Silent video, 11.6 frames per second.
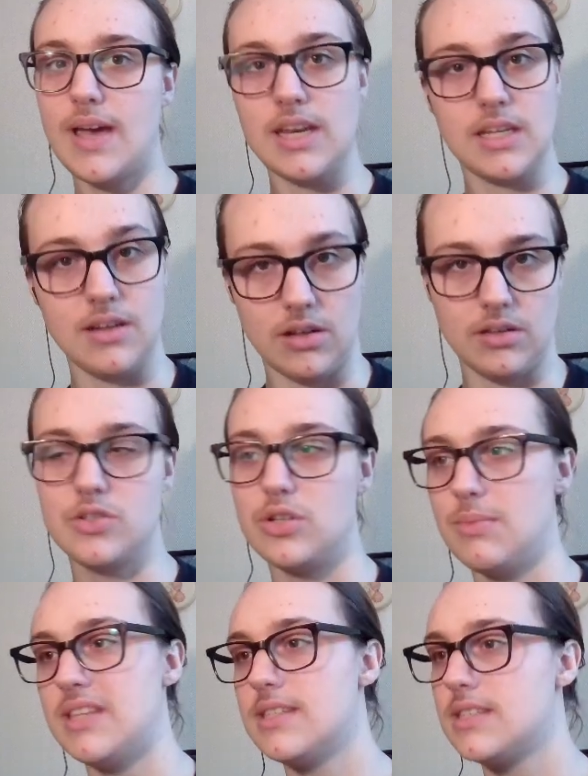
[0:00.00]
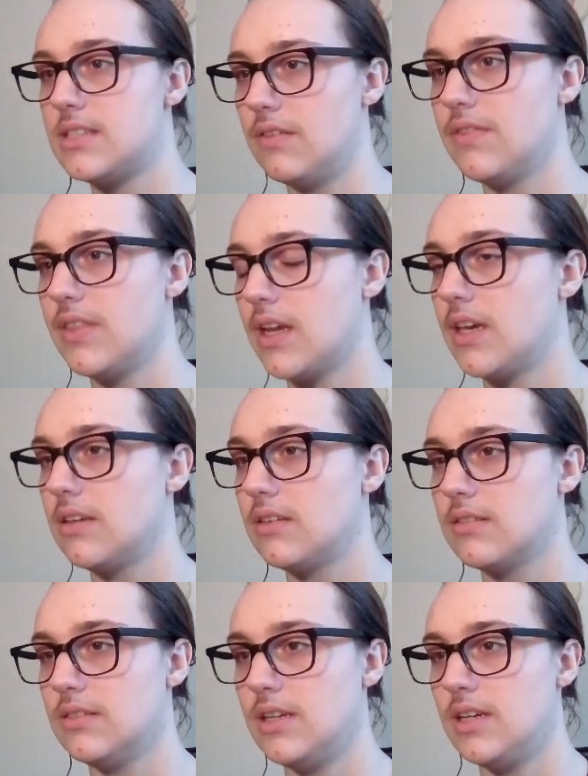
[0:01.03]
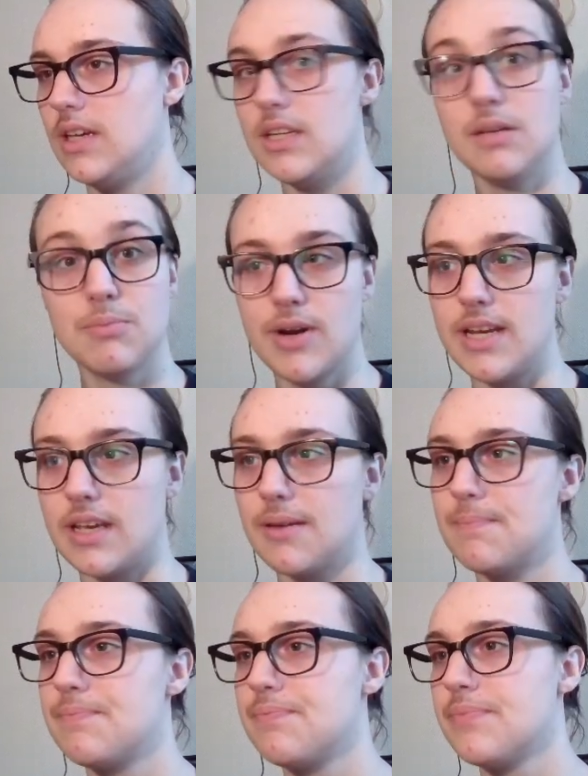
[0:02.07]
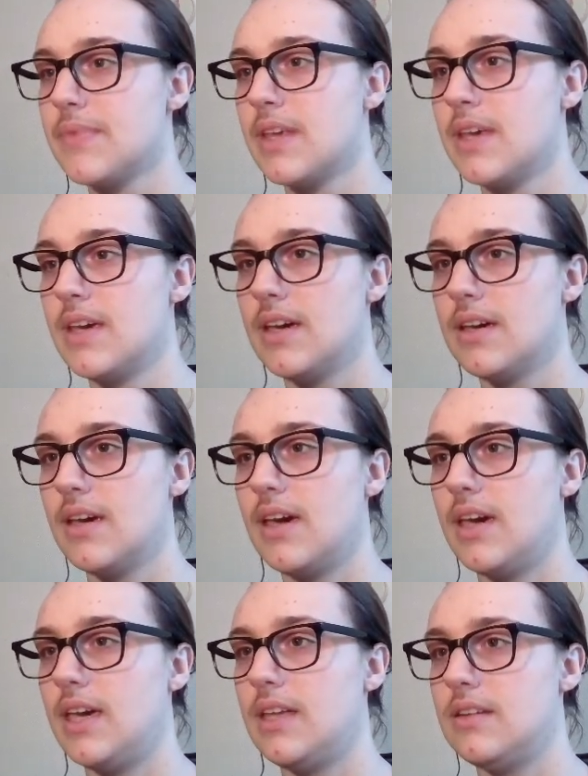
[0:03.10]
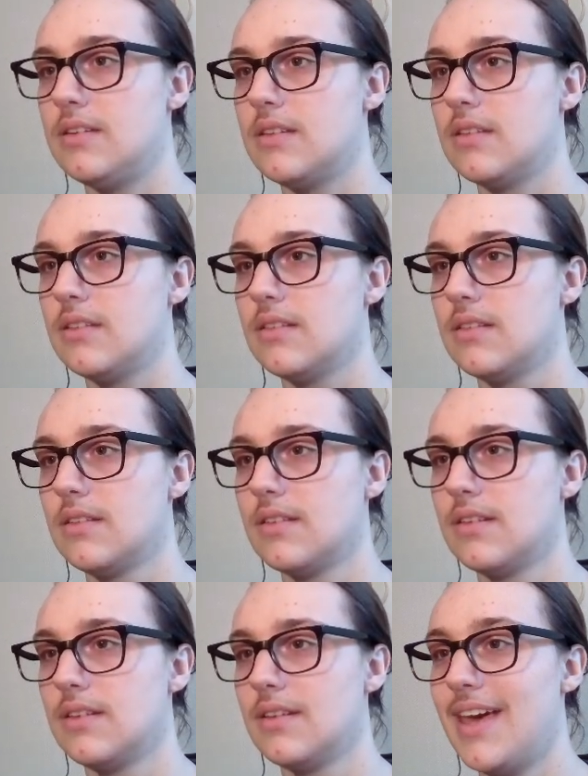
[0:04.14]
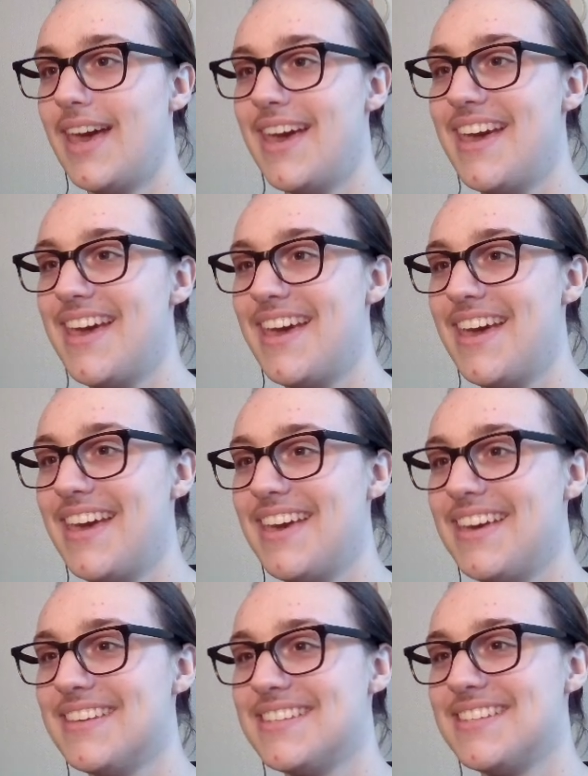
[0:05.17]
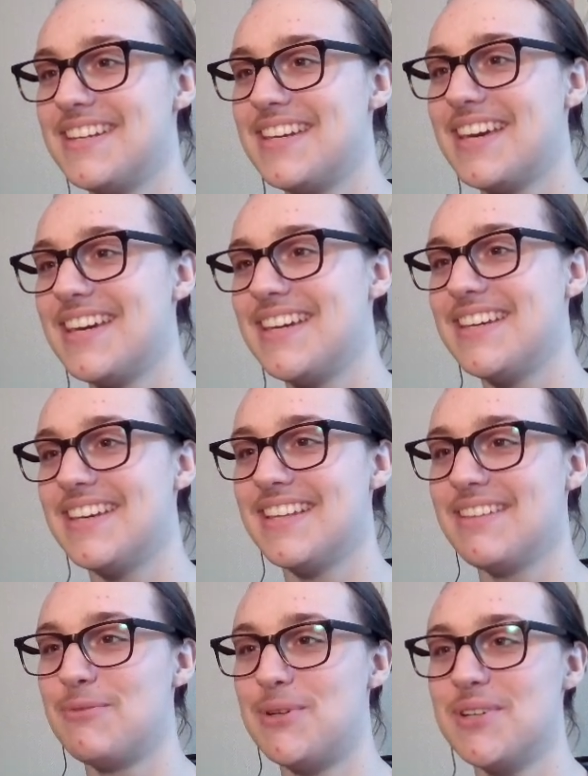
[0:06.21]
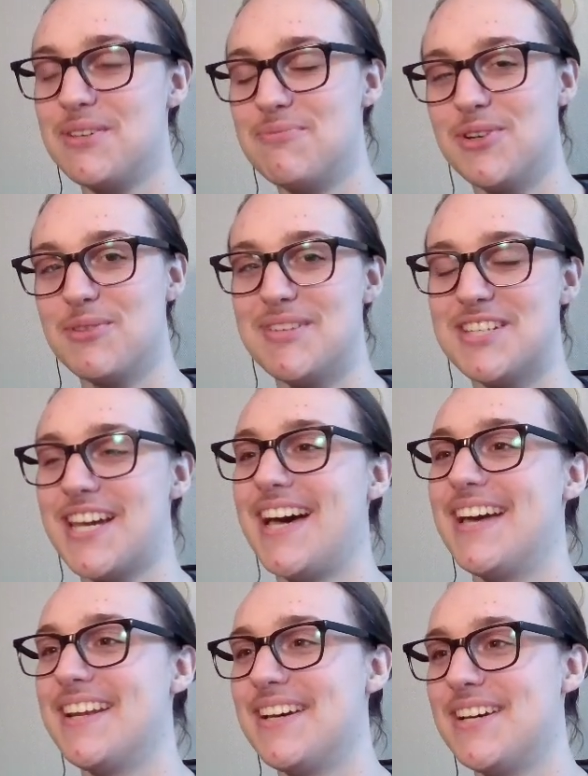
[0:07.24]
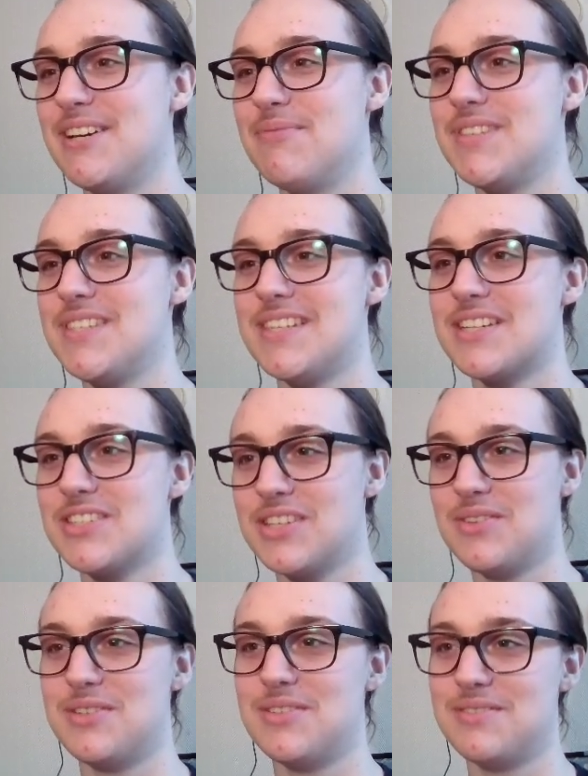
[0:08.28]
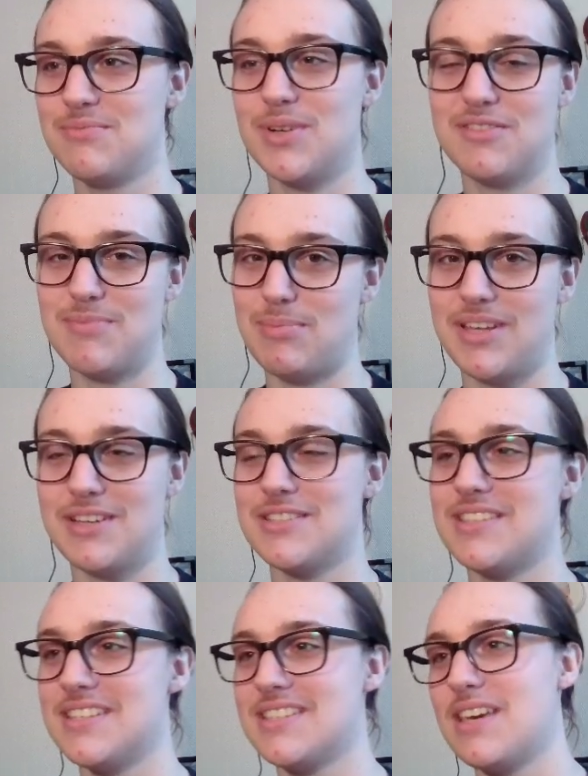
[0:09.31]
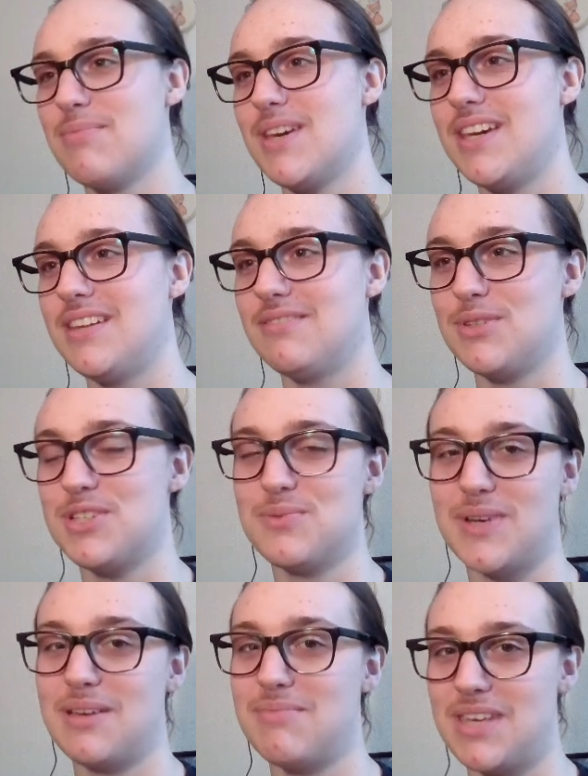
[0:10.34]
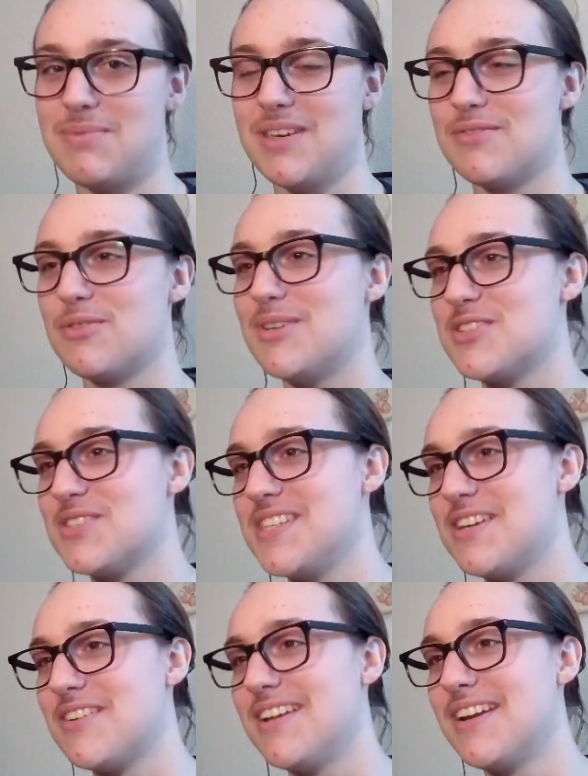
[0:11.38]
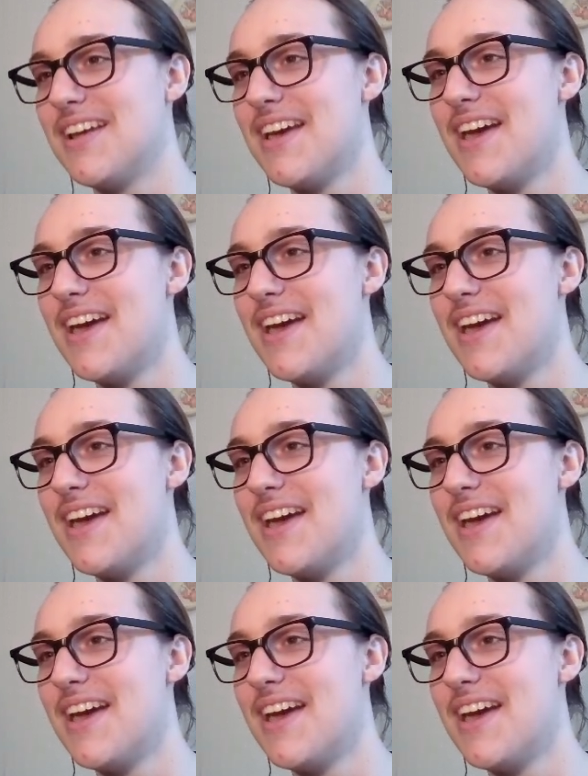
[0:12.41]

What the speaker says: any knowledge domain stuff that I end up writing. And hey, Sunny K, welcome in chat. This is actually one of my players in this campaign, which is why I'm keeping information secret.